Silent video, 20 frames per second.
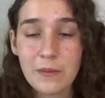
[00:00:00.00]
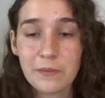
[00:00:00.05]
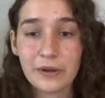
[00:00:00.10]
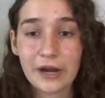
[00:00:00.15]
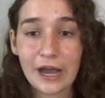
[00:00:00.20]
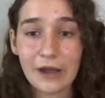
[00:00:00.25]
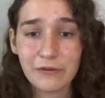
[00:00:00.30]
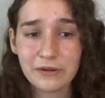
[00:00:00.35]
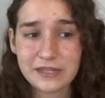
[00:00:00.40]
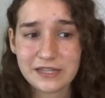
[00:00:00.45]

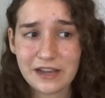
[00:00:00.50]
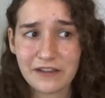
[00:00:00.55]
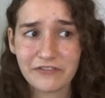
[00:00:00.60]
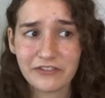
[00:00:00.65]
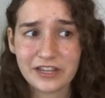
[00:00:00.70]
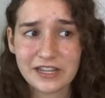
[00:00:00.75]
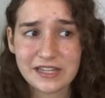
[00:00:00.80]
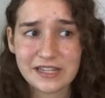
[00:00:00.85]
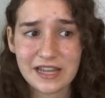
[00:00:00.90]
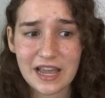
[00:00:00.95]
but I would
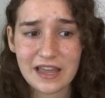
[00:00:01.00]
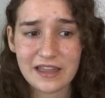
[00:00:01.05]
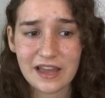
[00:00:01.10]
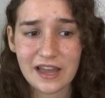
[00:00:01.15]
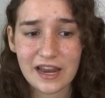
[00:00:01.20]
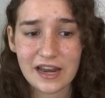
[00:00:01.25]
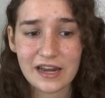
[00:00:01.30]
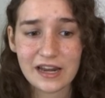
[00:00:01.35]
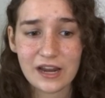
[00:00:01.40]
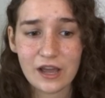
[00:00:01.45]
definitely say
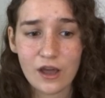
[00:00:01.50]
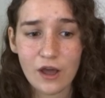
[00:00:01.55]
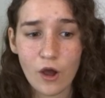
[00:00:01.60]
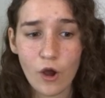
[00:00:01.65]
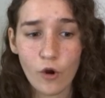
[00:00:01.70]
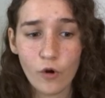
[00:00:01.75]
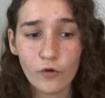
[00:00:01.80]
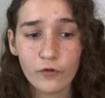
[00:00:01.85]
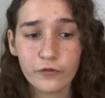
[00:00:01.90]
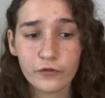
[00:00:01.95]
that
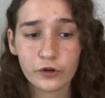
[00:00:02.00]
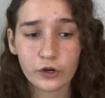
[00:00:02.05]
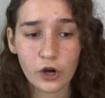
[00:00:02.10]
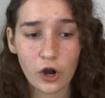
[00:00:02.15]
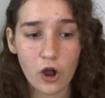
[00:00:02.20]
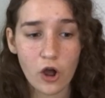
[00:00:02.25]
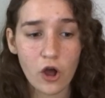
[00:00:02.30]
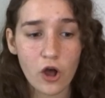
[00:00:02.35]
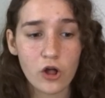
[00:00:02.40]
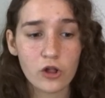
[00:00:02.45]

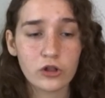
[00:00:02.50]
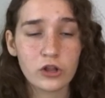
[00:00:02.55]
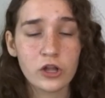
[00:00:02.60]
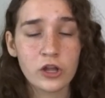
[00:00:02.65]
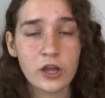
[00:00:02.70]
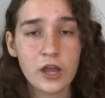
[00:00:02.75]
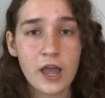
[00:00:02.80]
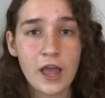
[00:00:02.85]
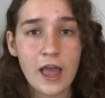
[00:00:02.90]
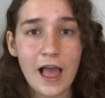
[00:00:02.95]
overall,